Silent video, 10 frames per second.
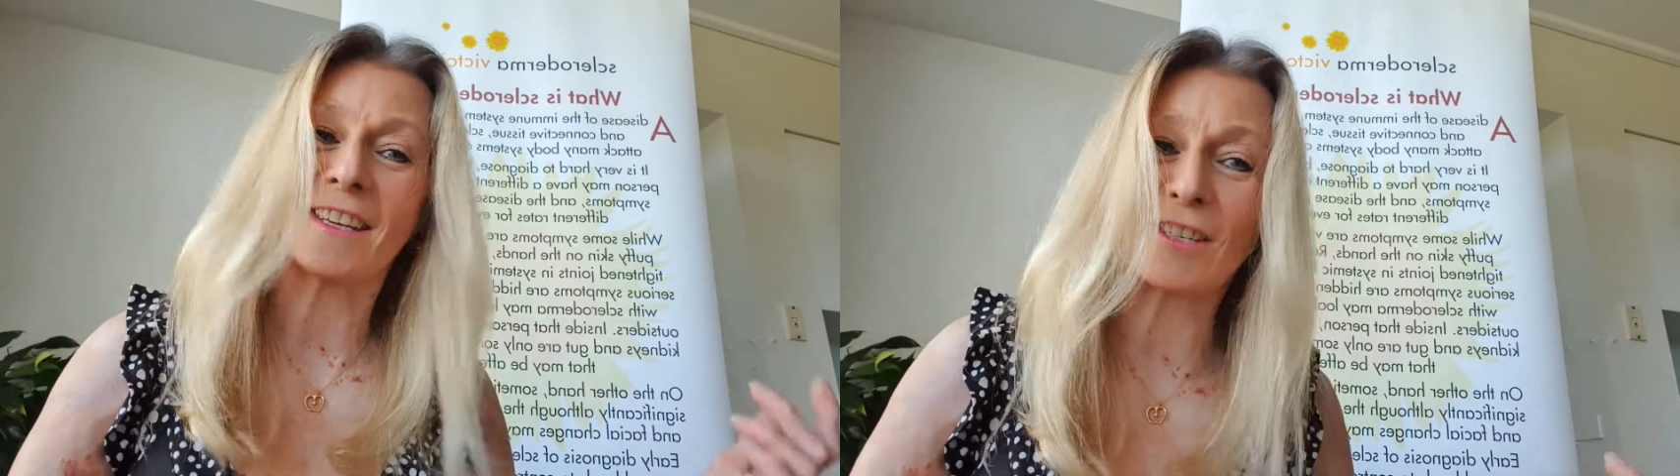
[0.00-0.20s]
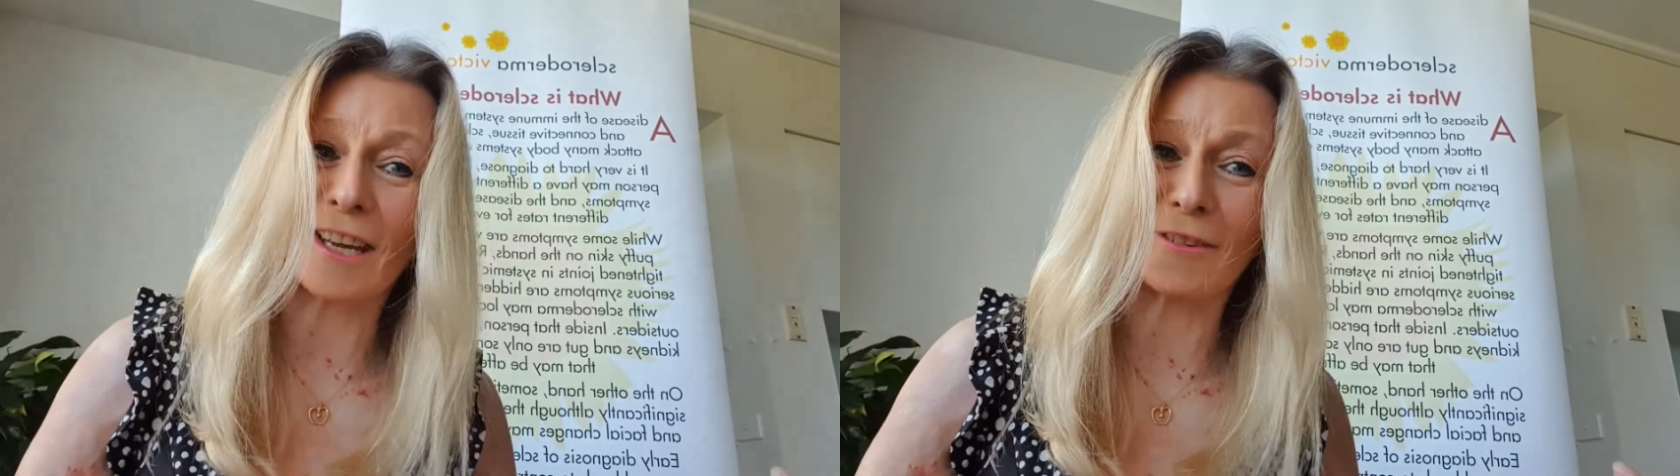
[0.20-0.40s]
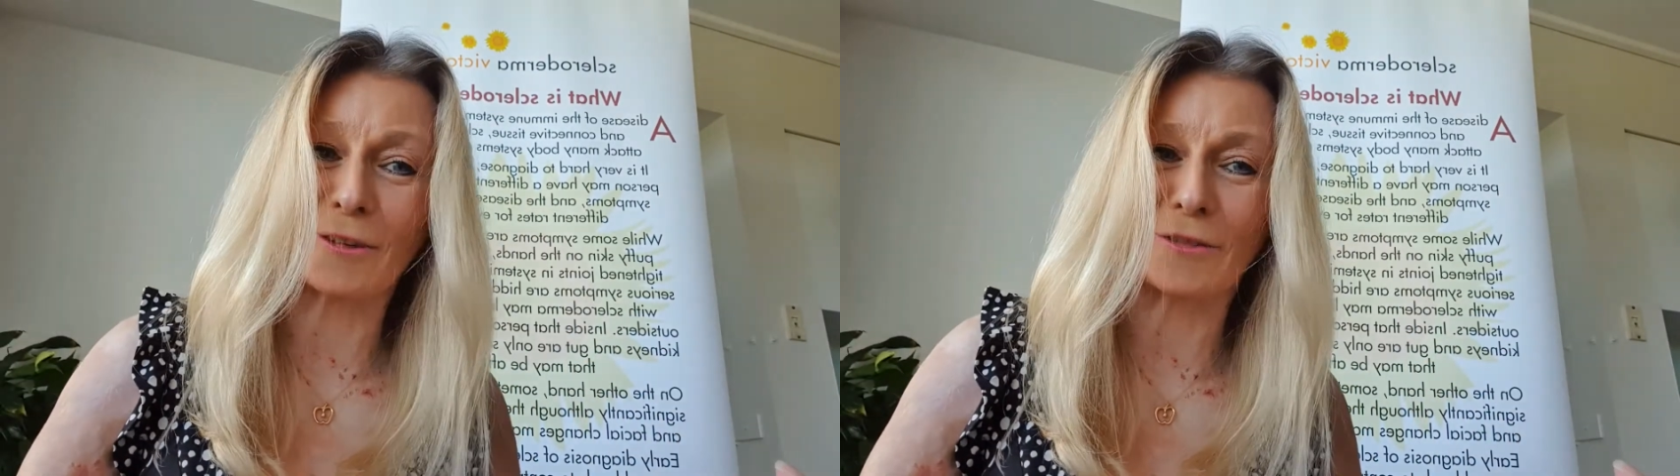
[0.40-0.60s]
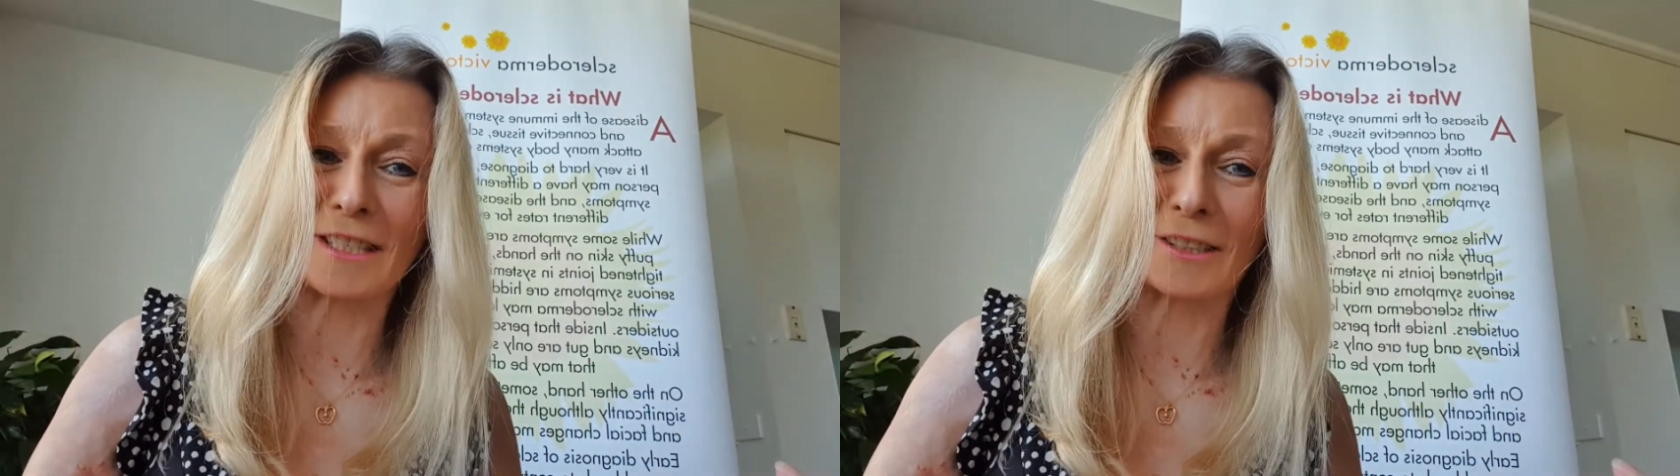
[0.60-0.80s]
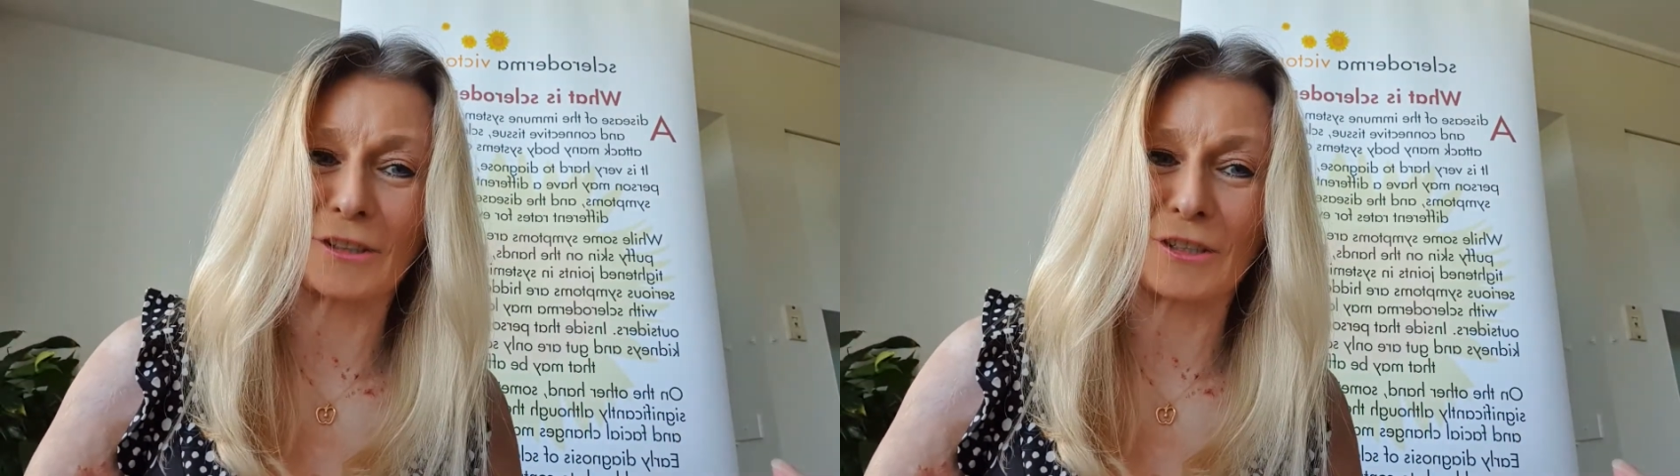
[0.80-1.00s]
Shave It for
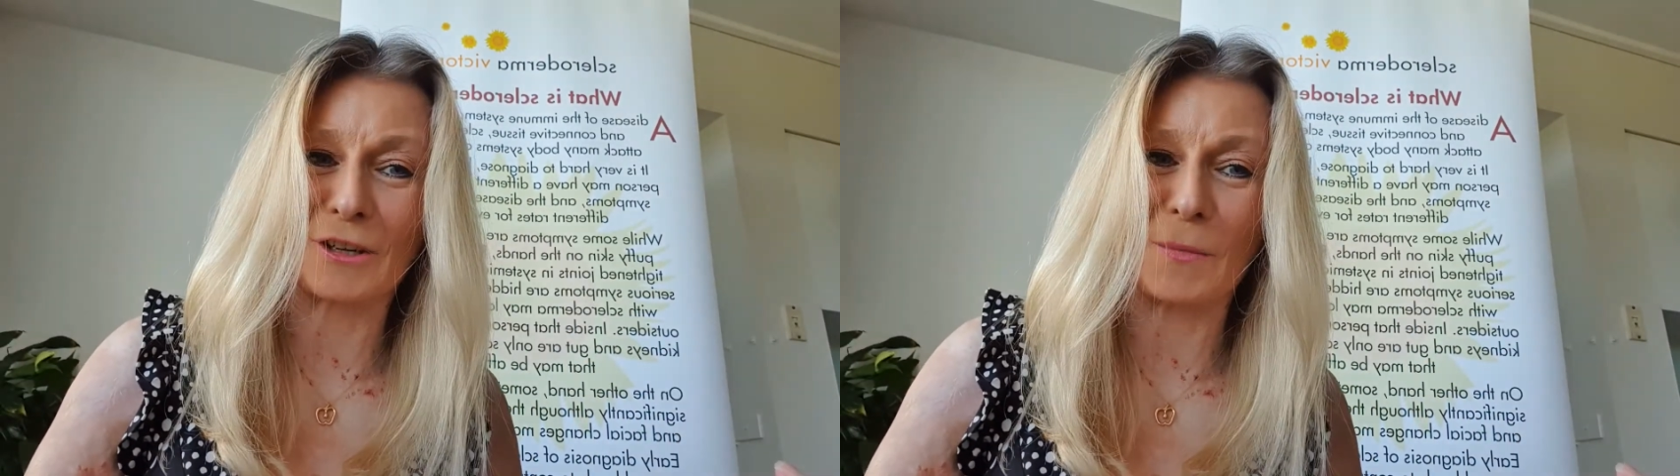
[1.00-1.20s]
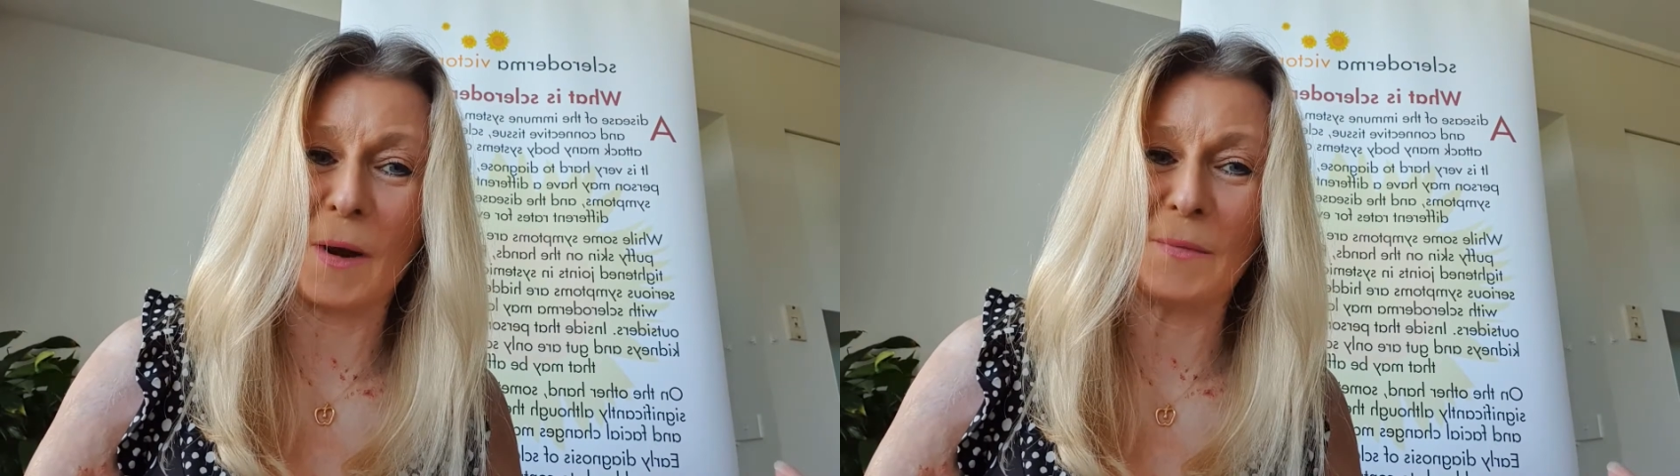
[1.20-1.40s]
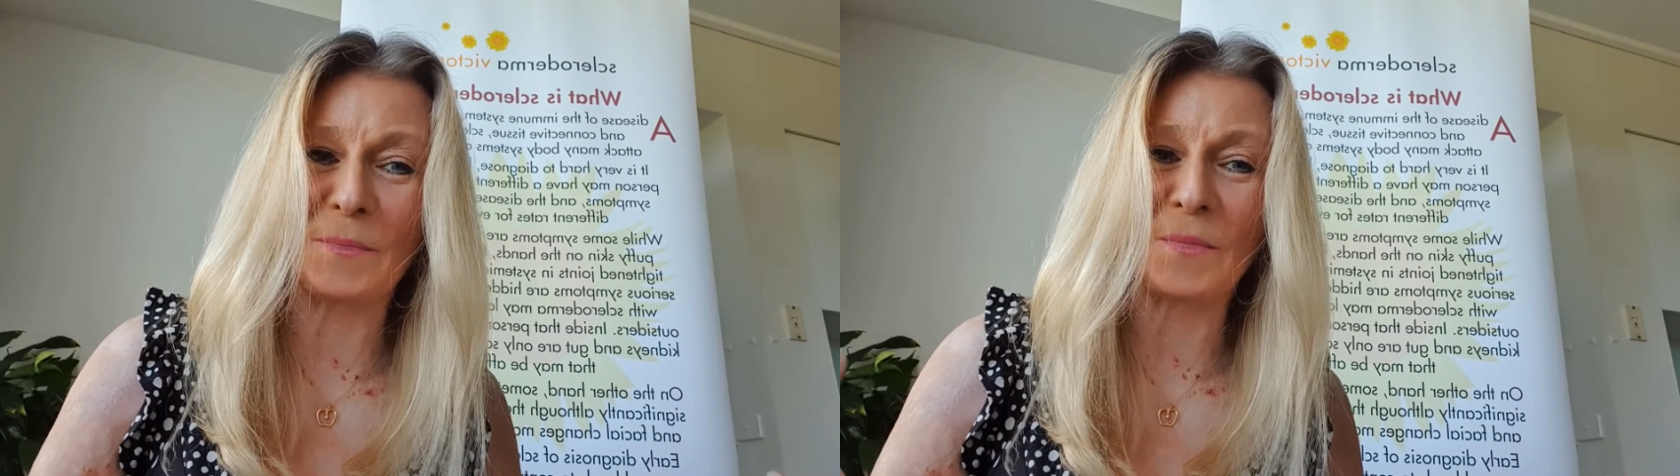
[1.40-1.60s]
Scleroderma,